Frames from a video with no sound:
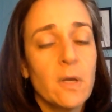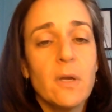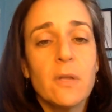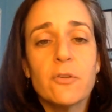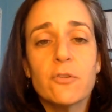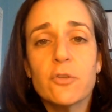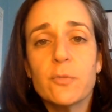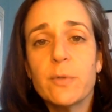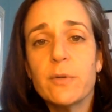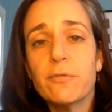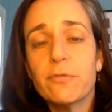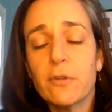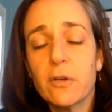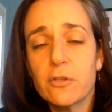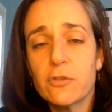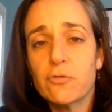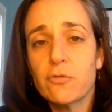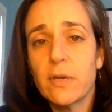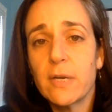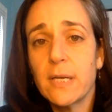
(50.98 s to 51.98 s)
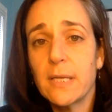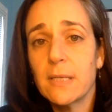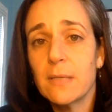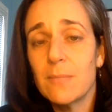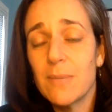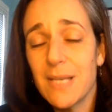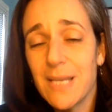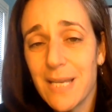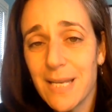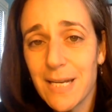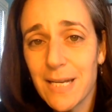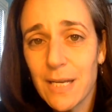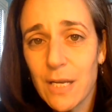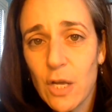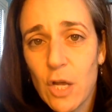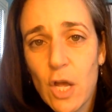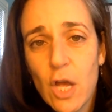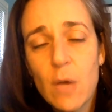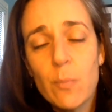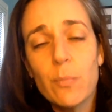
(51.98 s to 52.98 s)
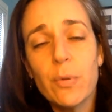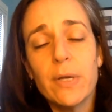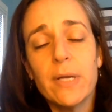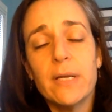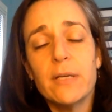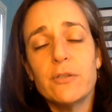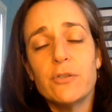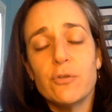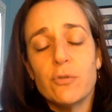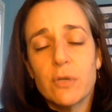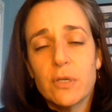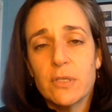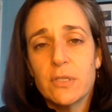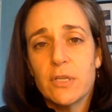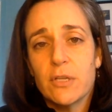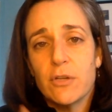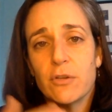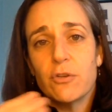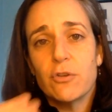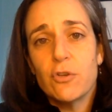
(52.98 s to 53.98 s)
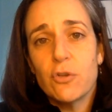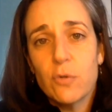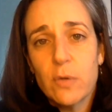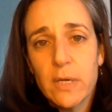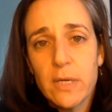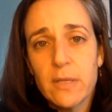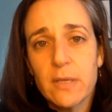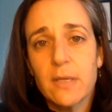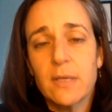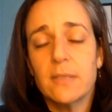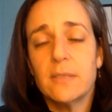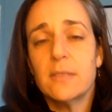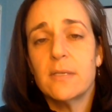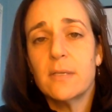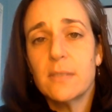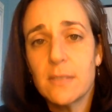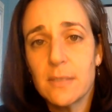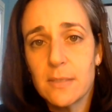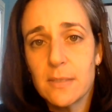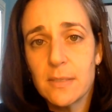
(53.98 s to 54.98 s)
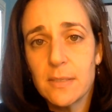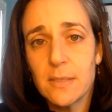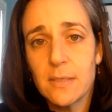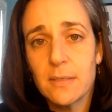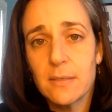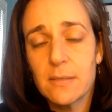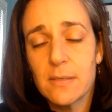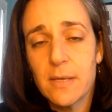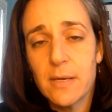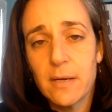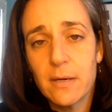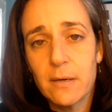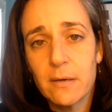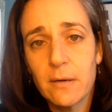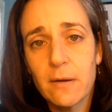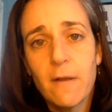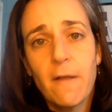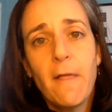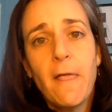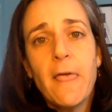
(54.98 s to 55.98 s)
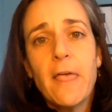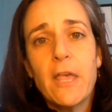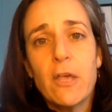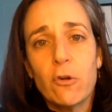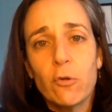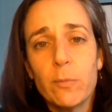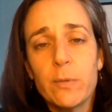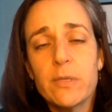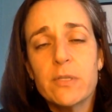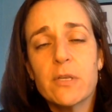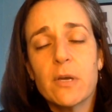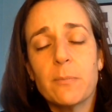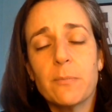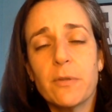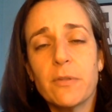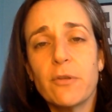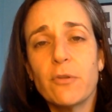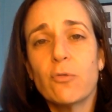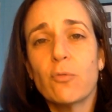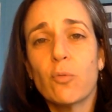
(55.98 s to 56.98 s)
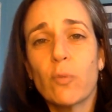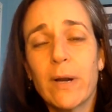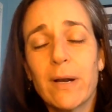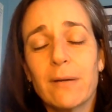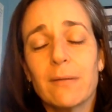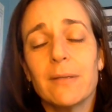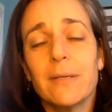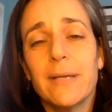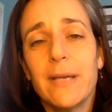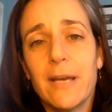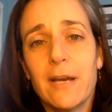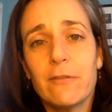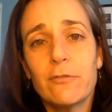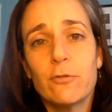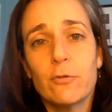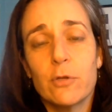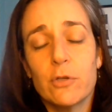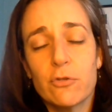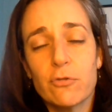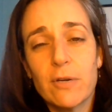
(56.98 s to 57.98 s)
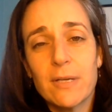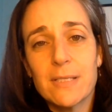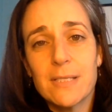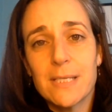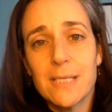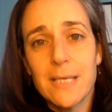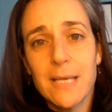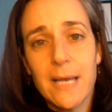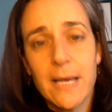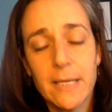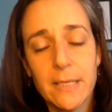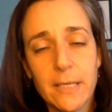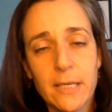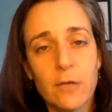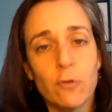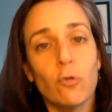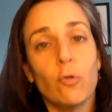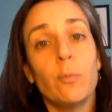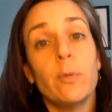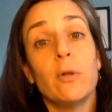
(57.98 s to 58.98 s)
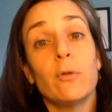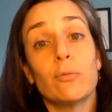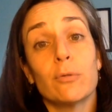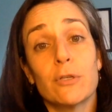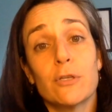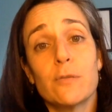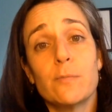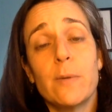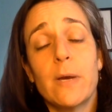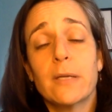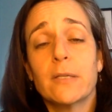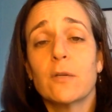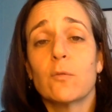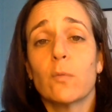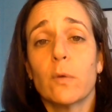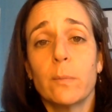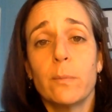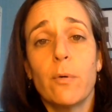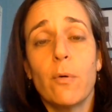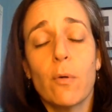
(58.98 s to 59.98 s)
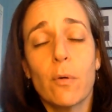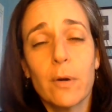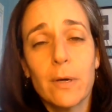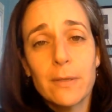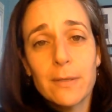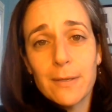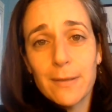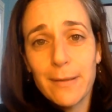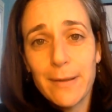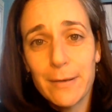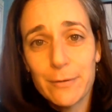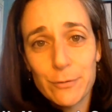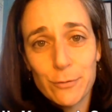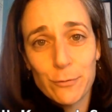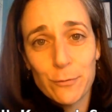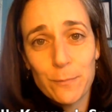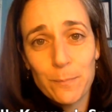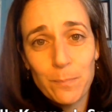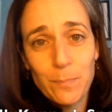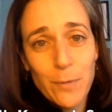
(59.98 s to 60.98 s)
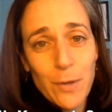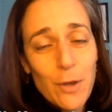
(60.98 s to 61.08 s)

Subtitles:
This will be frustrating in the beginning, but as you continue to do it and the consistency is there, it'll be something that you rarely have to address again, and it will build respect and rapport in the classroom.